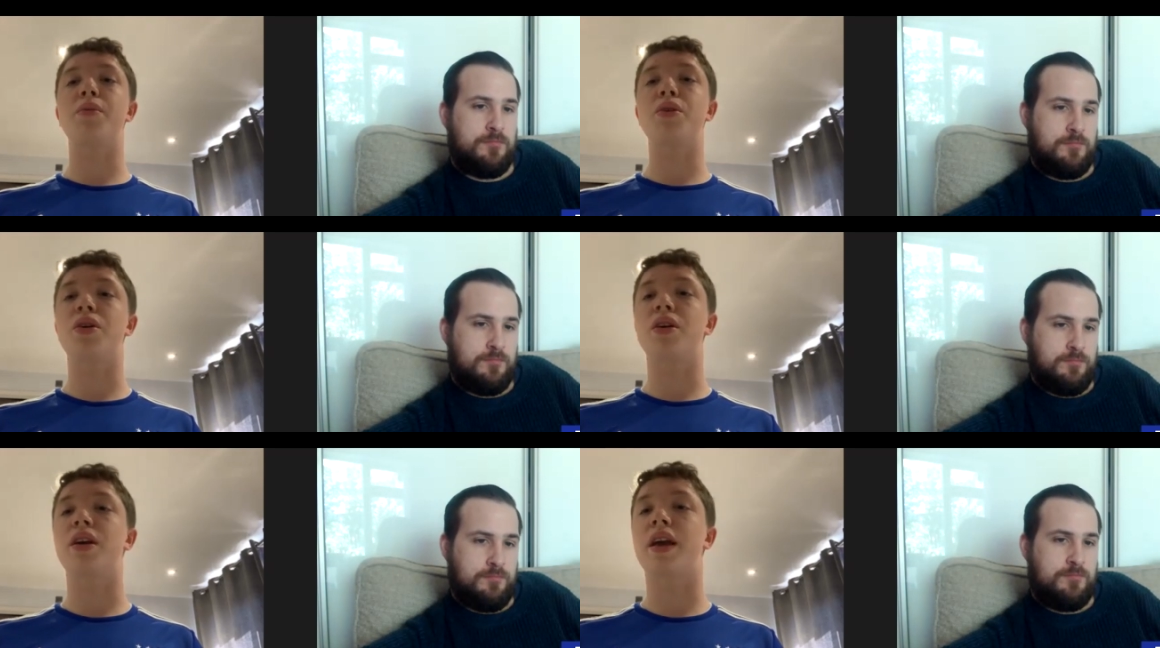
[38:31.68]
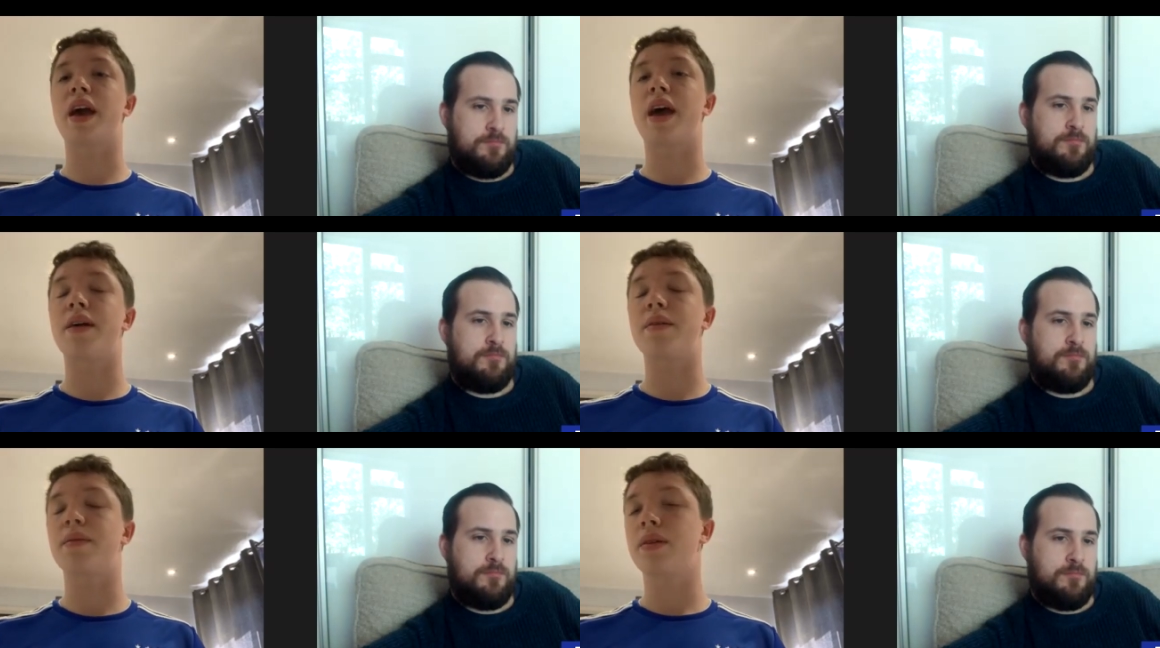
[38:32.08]
Speaker 1: You could
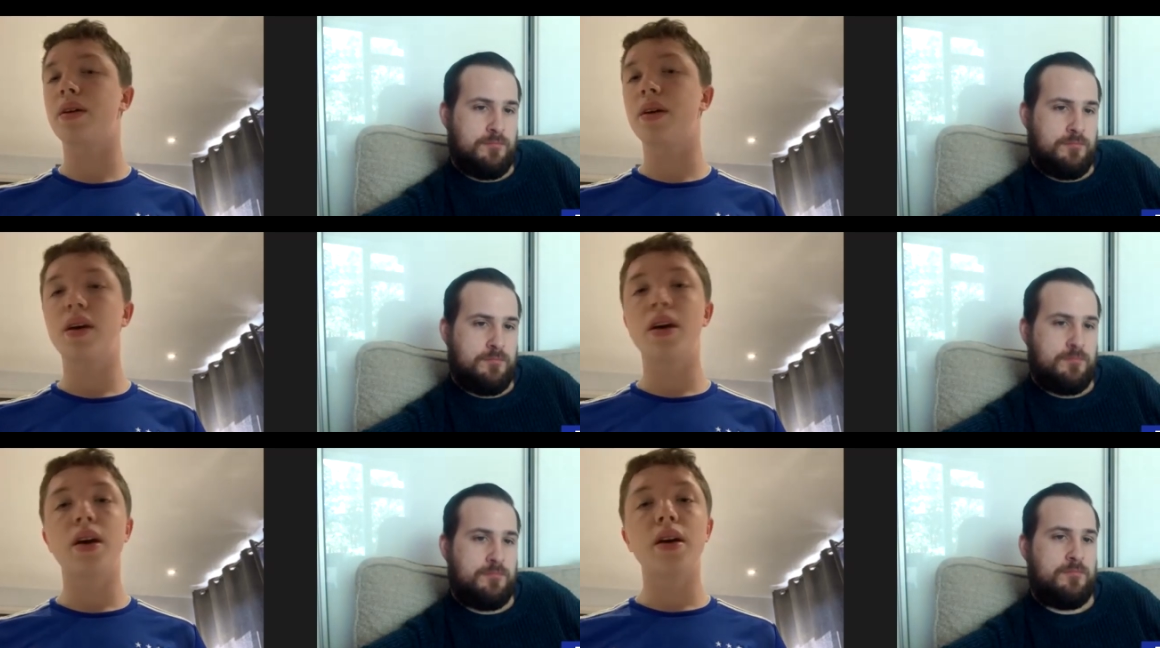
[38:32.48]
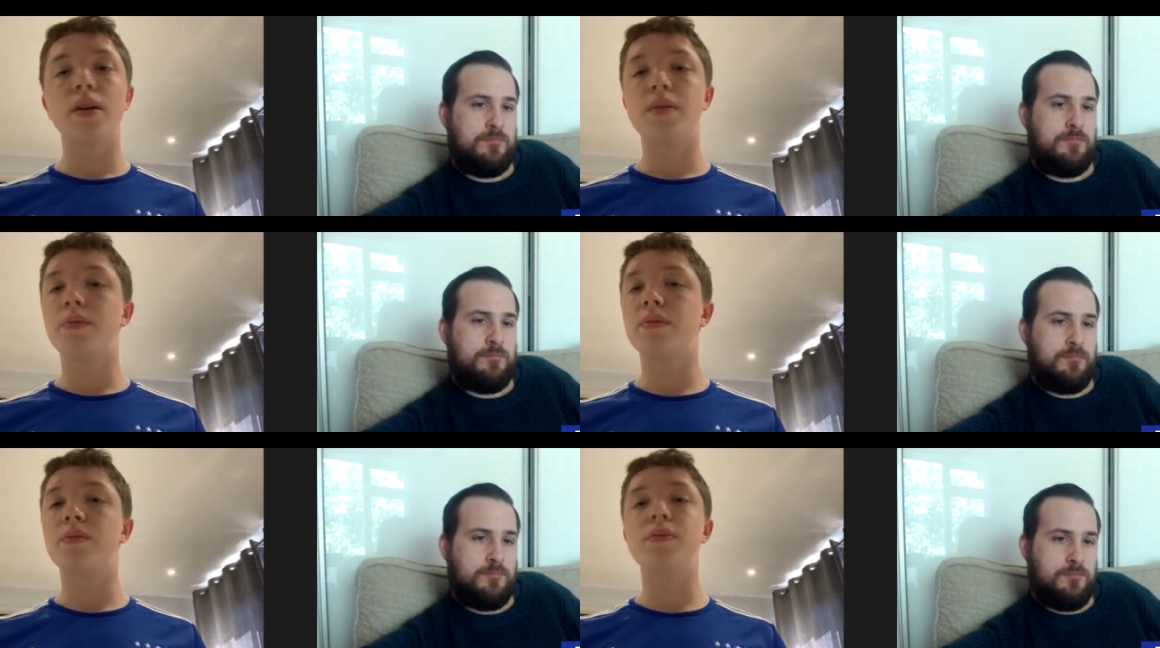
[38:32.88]
get
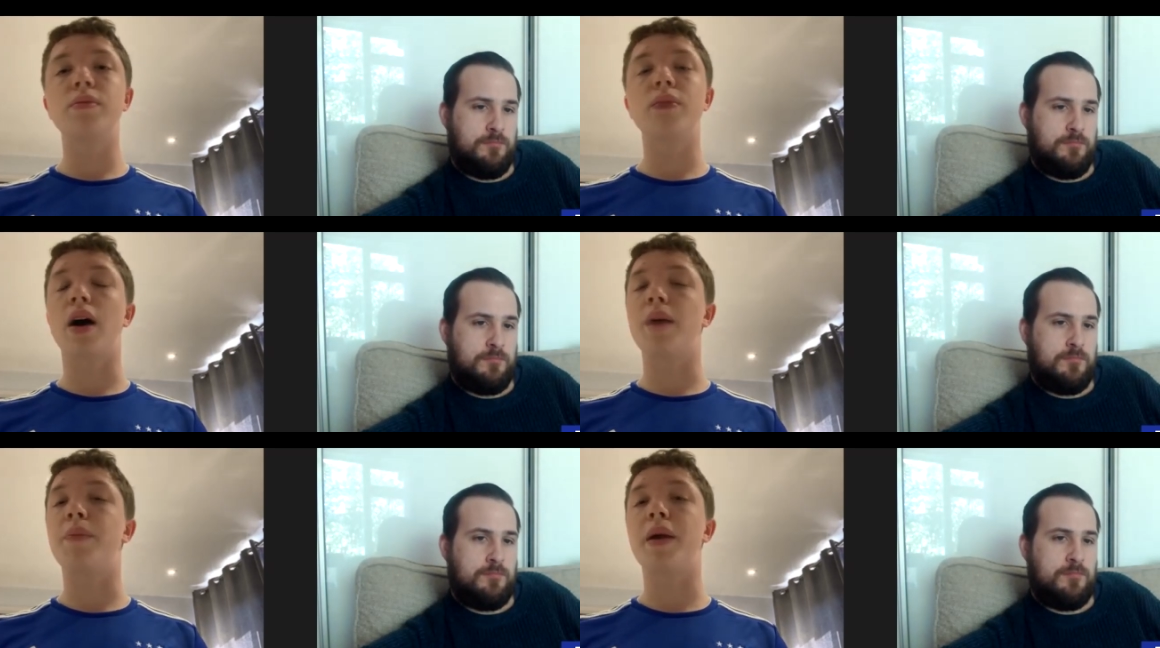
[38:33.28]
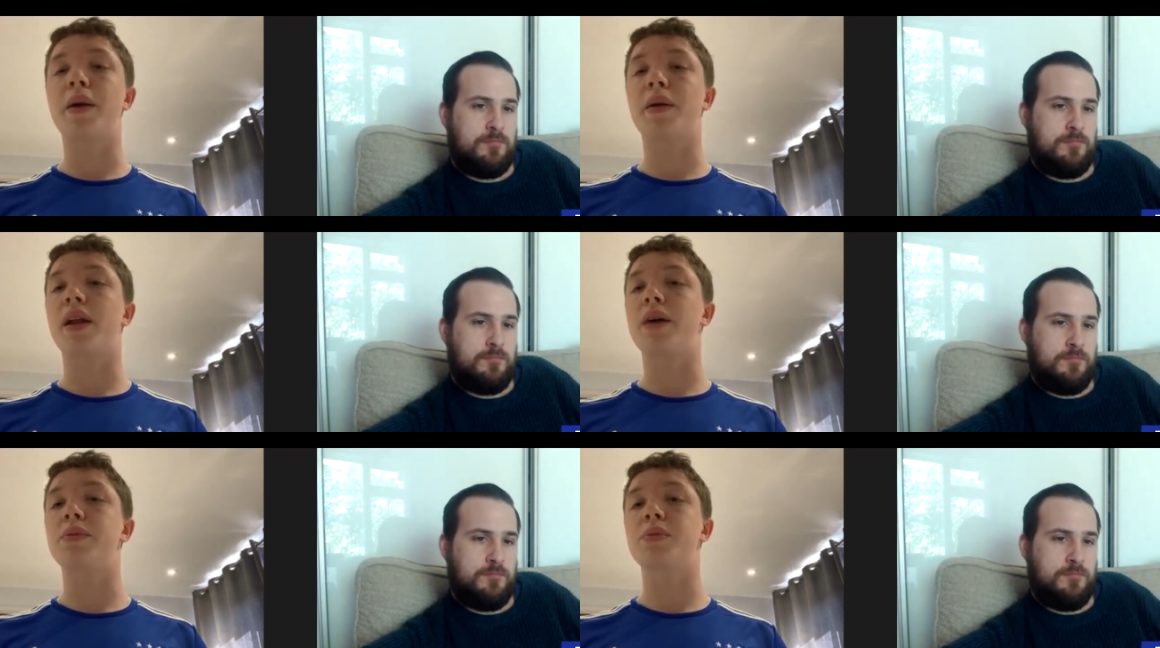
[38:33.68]
like big
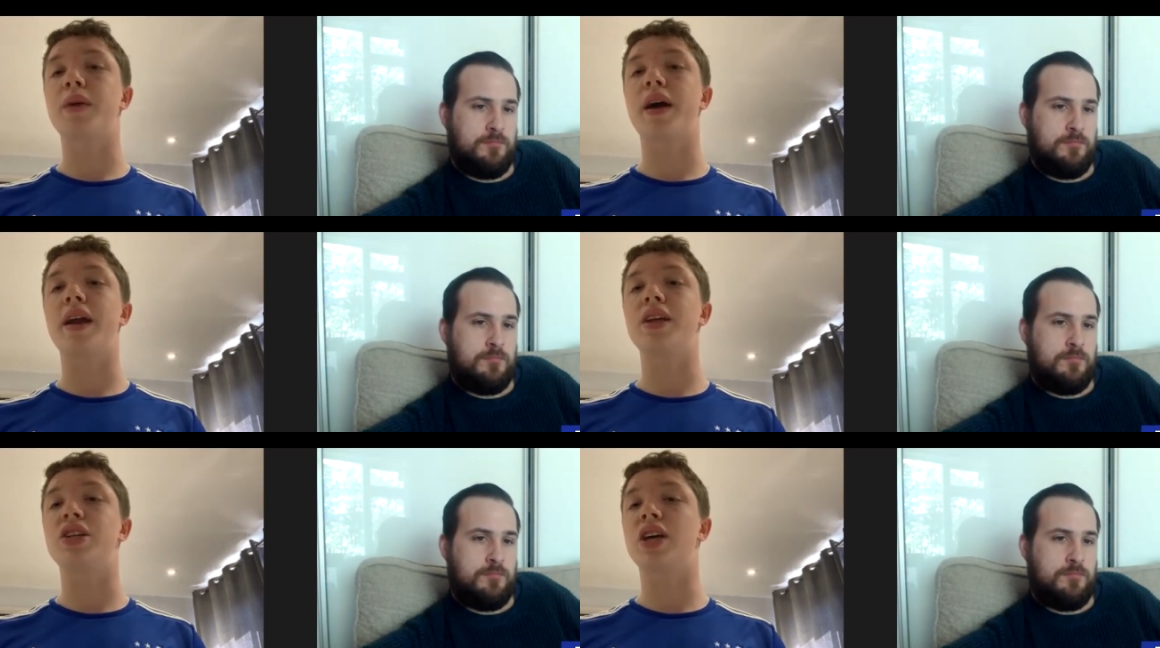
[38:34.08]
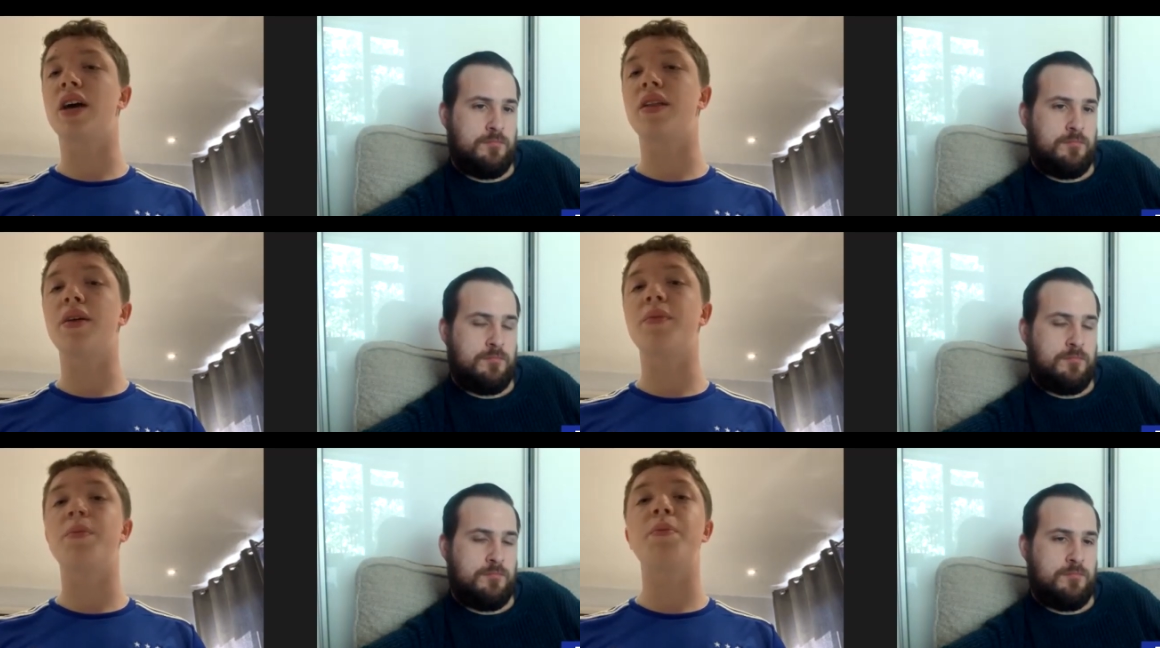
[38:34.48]
clubs playing each
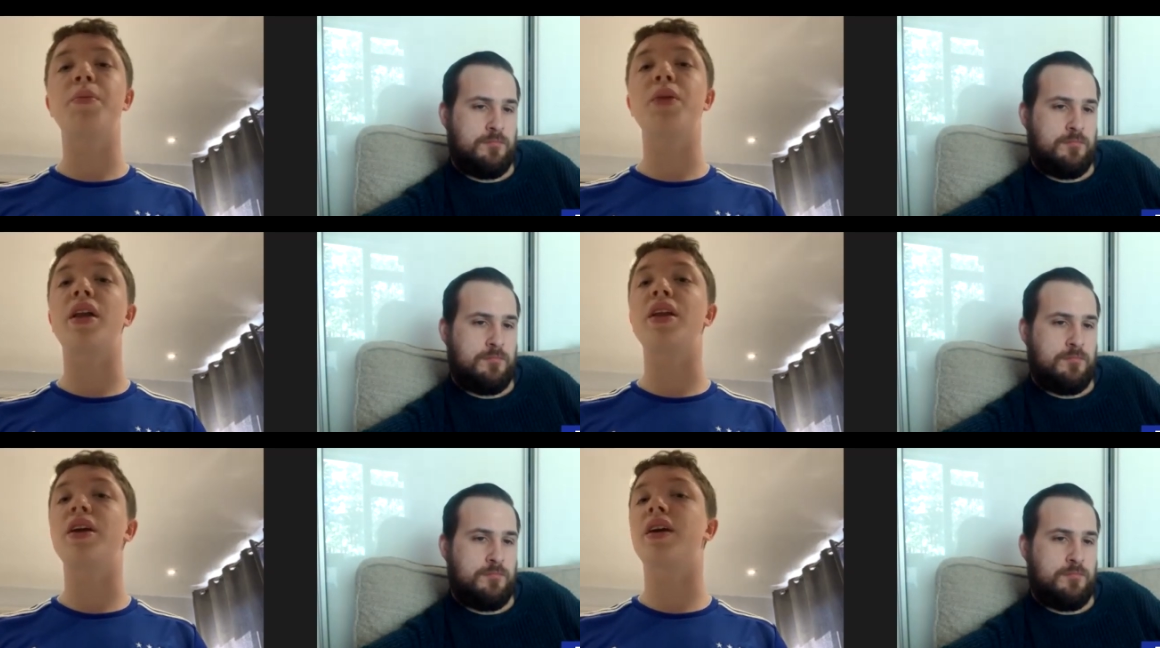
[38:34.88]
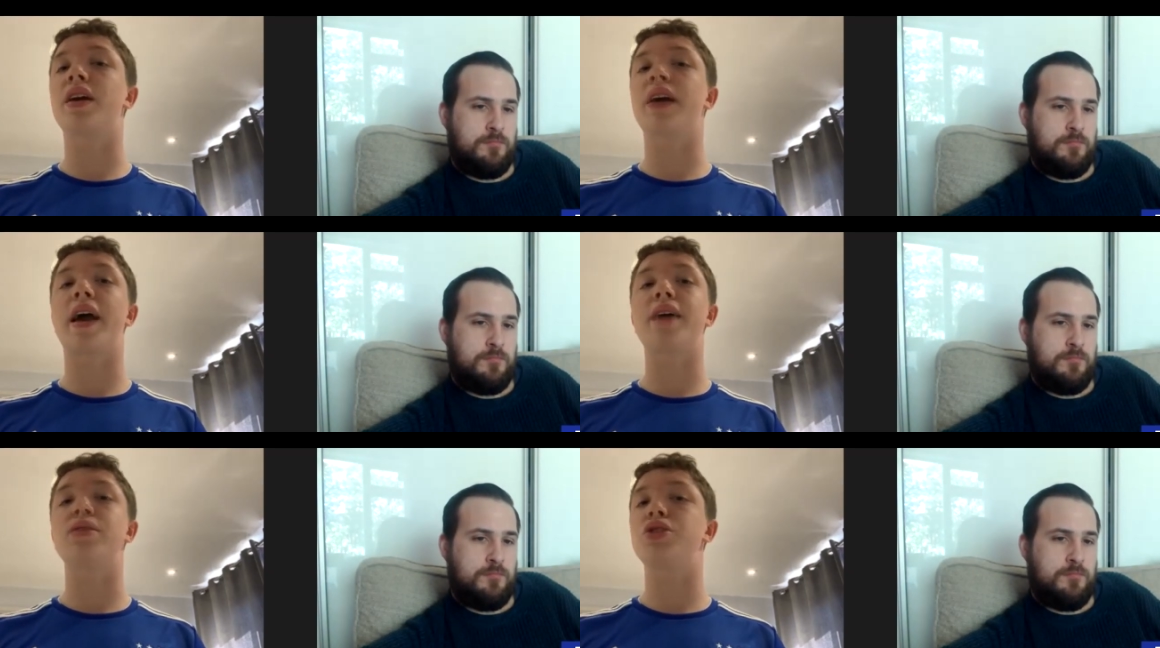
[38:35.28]
other, but then you could
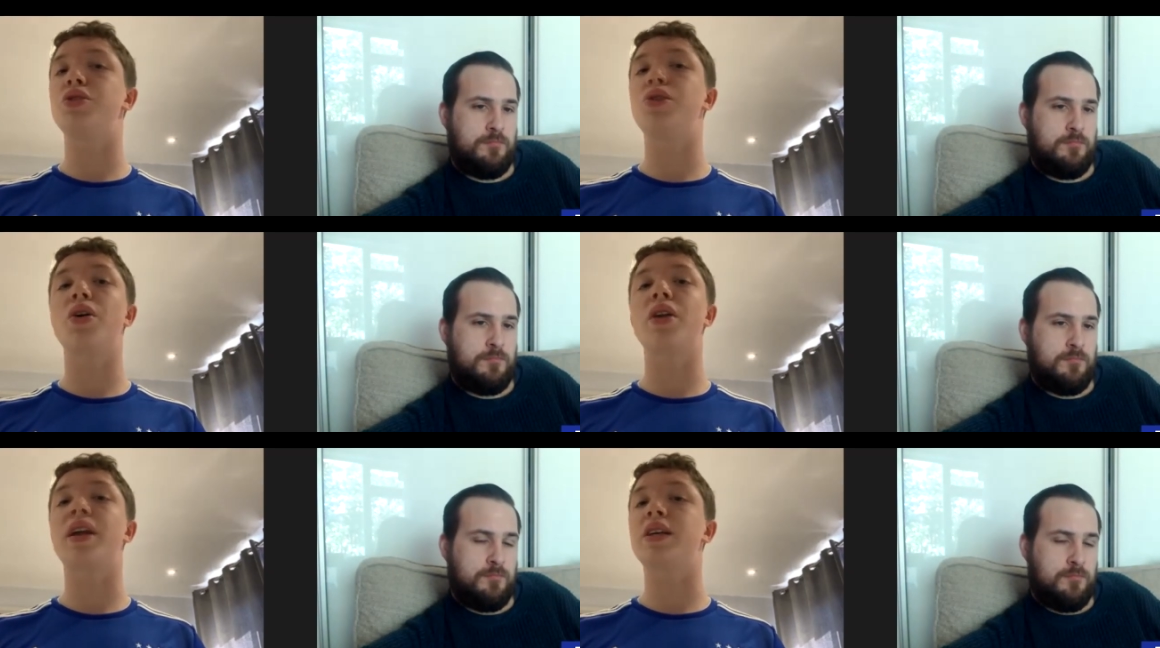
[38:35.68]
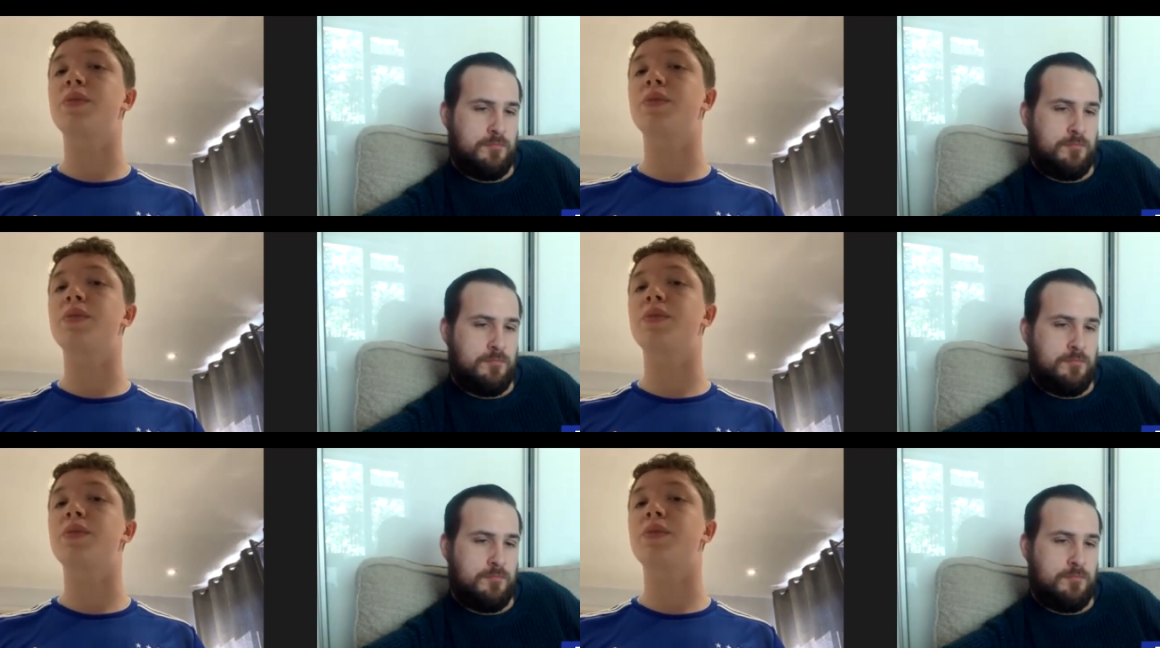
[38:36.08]
get two non-leagues